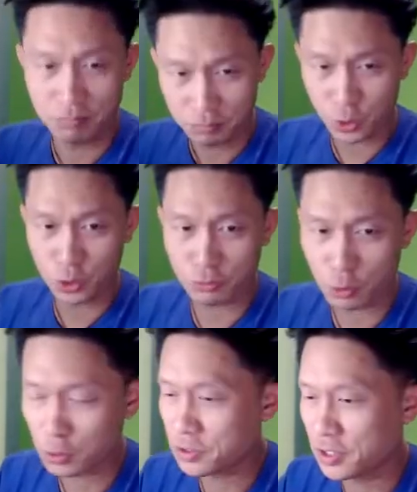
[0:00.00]
You could, of
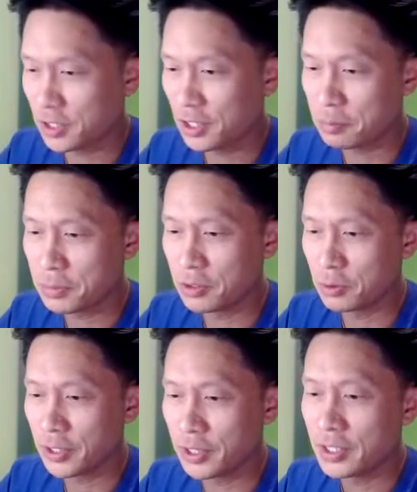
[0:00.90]
course, set that up either
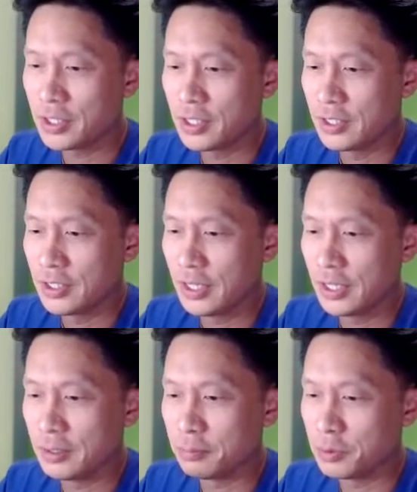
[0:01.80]
way,
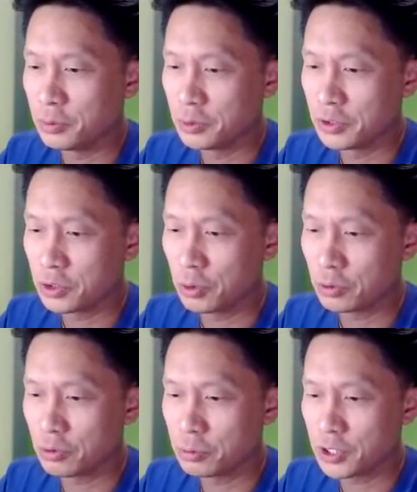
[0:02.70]
but we will just go with
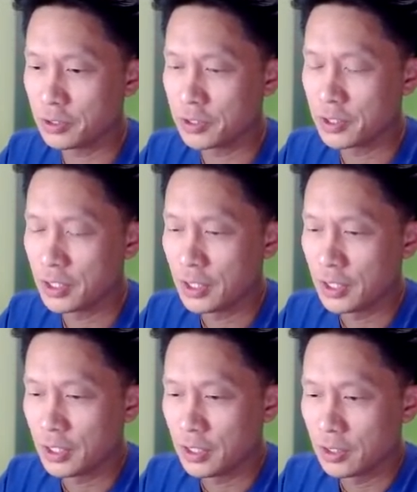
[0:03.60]
group channels.
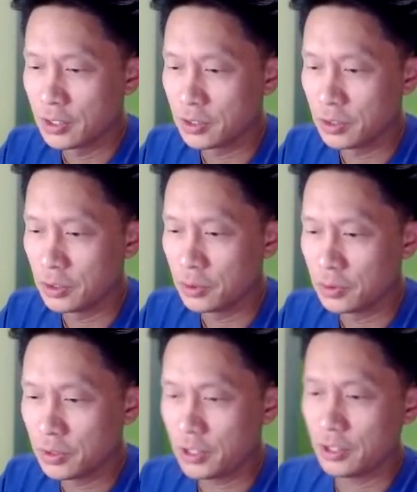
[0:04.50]
So
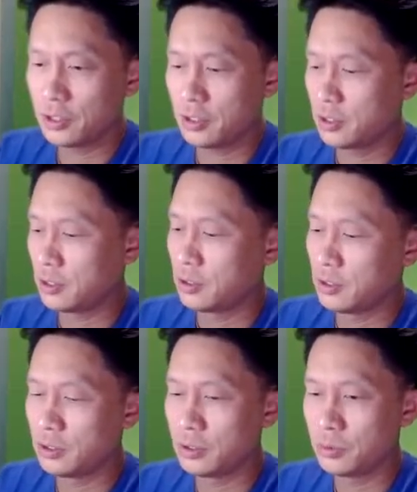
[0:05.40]
here
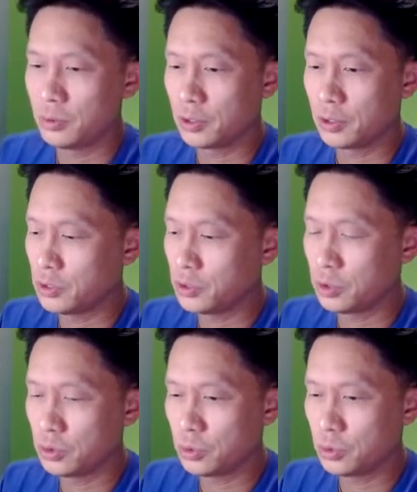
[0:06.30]
we're going
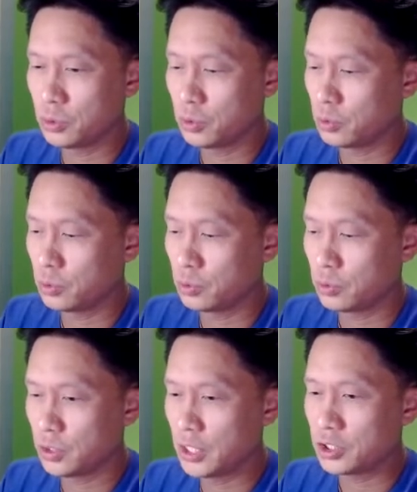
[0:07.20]
to
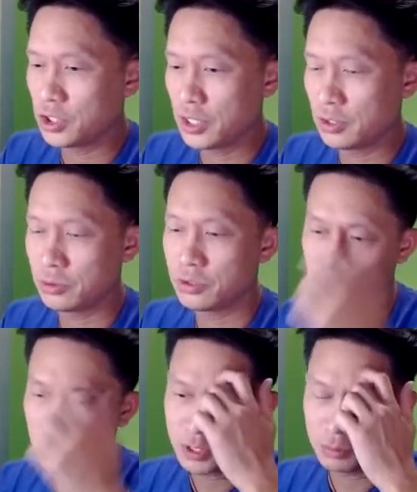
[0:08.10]
get channels
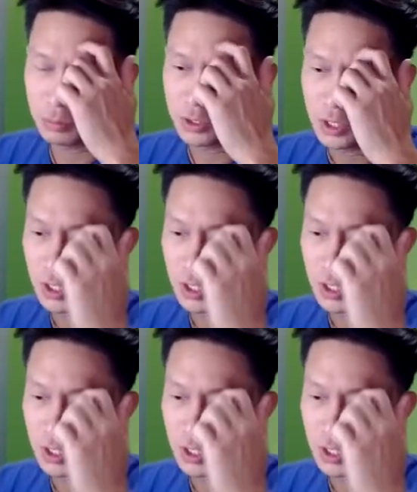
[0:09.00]
from Sendbird.